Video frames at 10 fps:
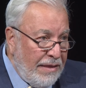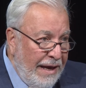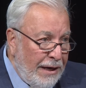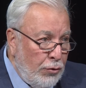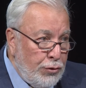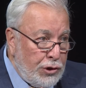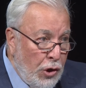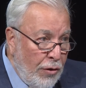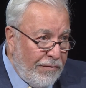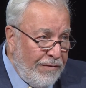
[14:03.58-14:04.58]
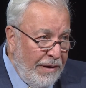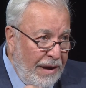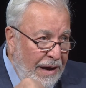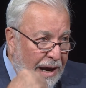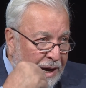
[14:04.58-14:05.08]
there to serve
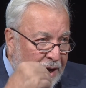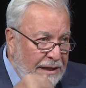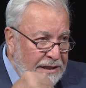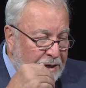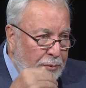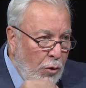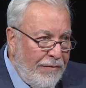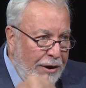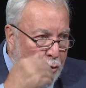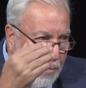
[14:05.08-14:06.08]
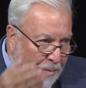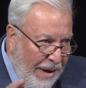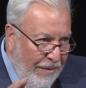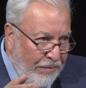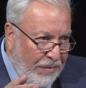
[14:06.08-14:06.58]
a concept of an Ummah.